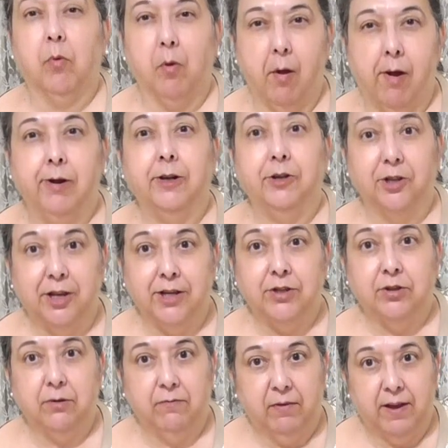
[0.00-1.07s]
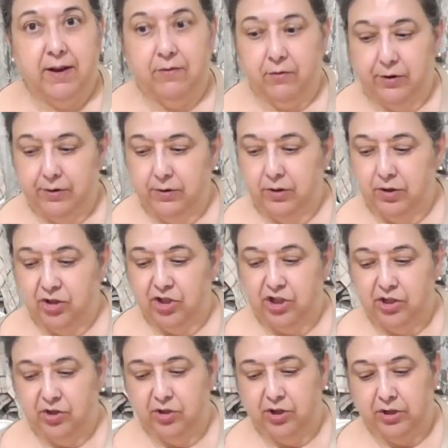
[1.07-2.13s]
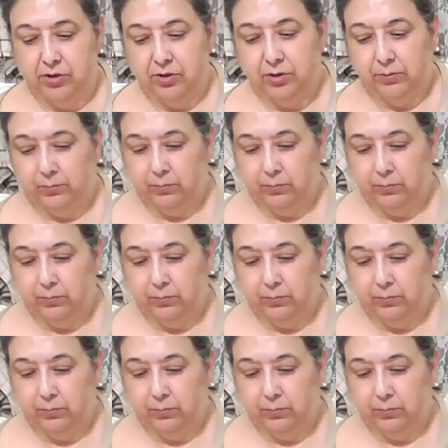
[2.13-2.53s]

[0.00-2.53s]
I can taste the flavoring, the seasonings.